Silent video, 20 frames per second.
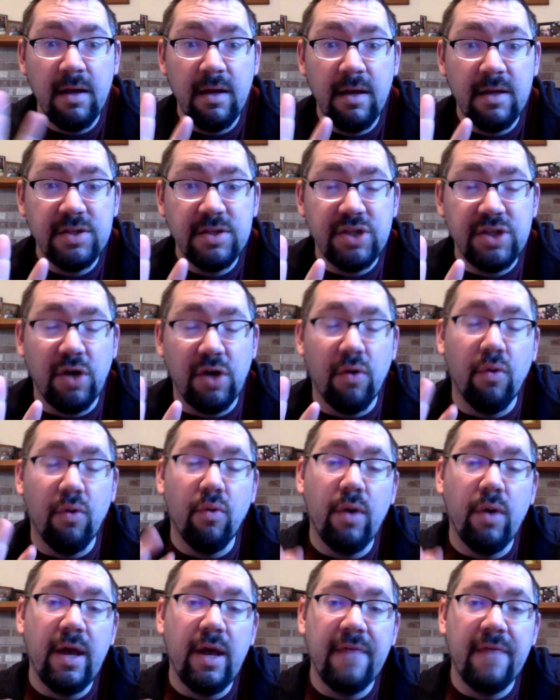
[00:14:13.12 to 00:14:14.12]

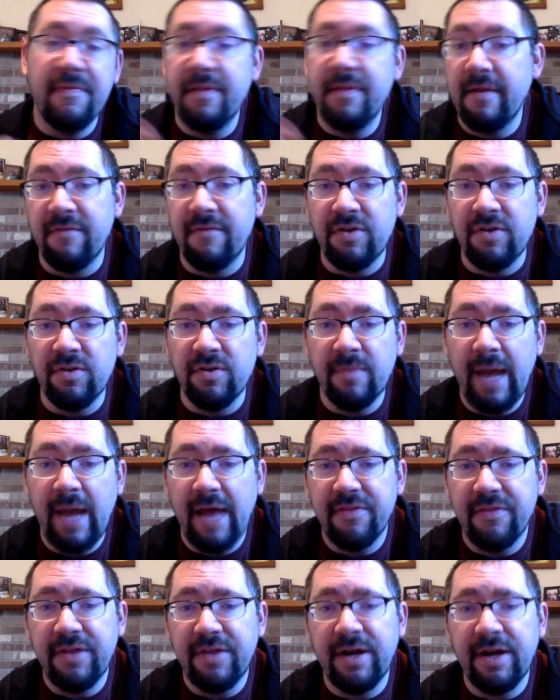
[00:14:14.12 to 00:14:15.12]
so if you do the
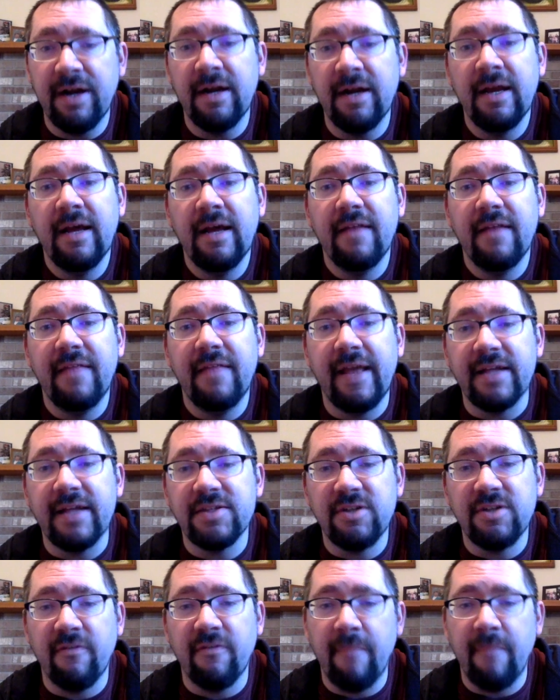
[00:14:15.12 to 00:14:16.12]
math there, they can
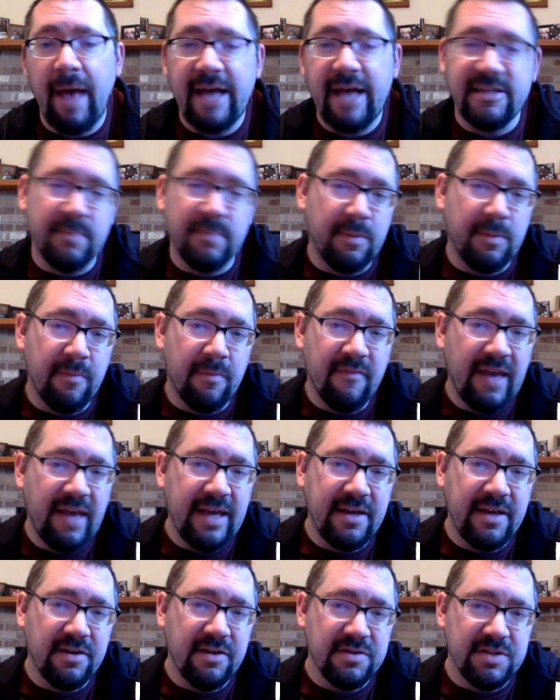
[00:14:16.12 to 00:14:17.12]
serve a maximum of 8
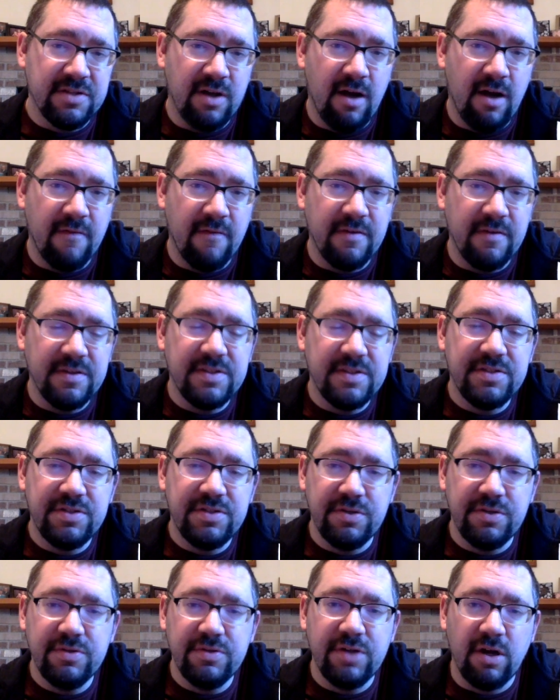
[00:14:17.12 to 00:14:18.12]
years in office.
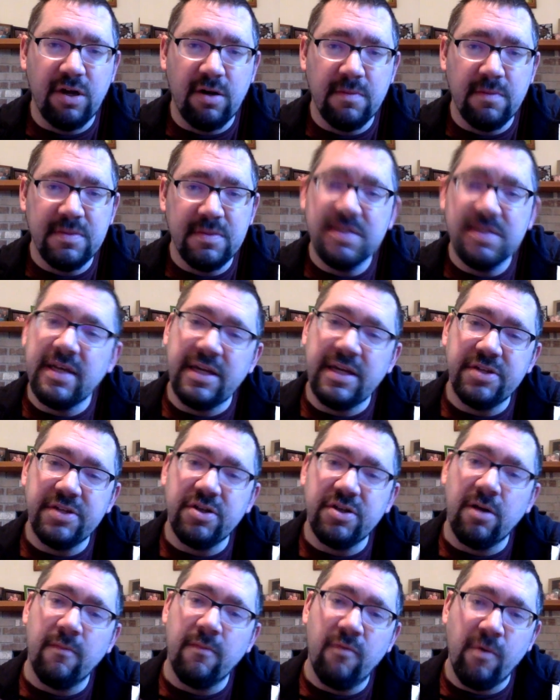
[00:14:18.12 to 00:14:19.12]
2 terms, each
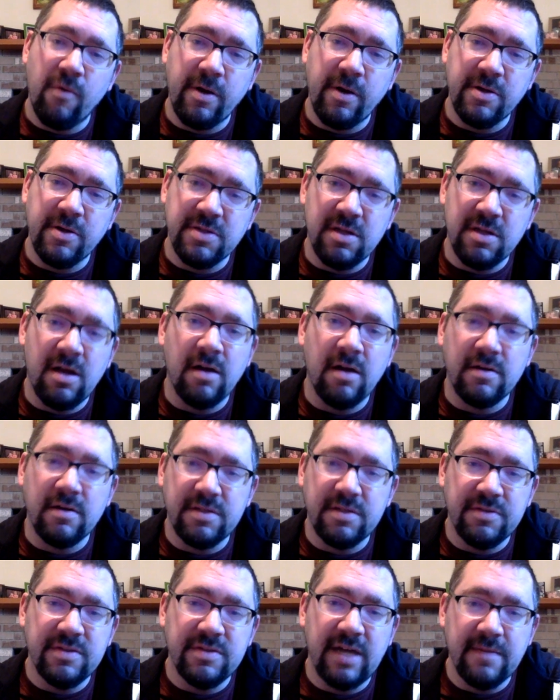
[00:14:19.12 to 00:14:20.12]
term 4 years long,
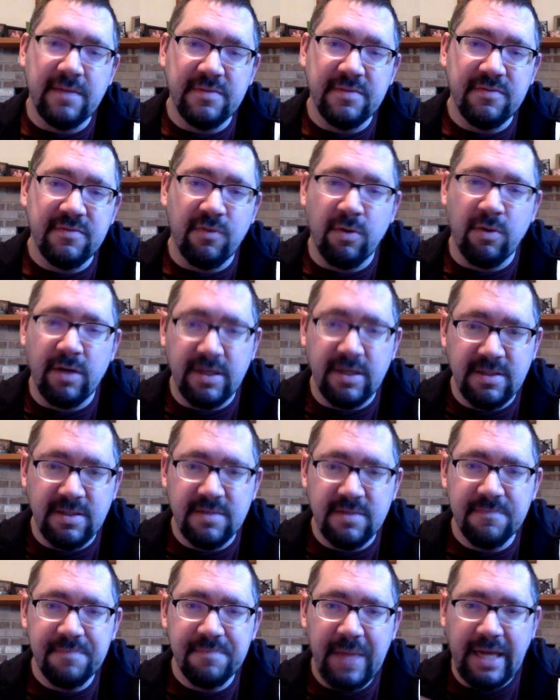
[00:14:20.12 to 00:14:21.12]
2 times 4 is
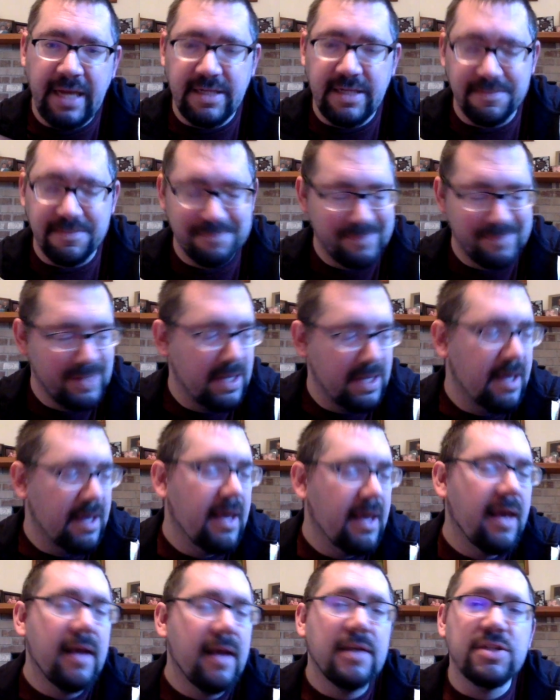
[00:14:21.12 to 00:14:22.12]
8.
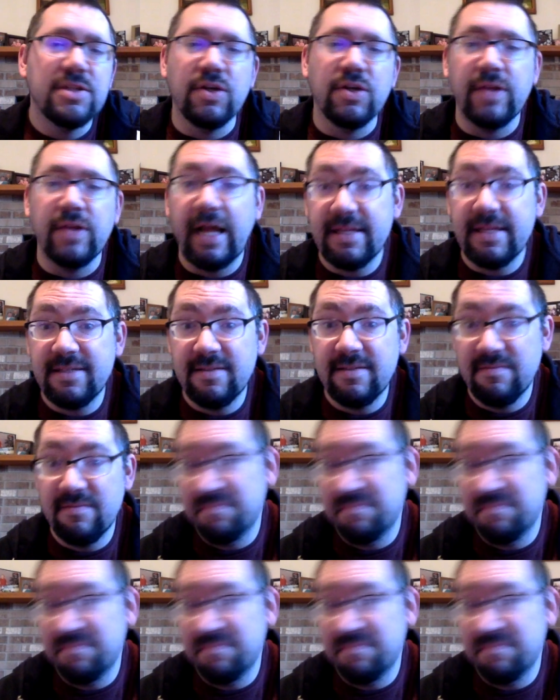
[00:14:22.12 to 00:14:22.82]
So that's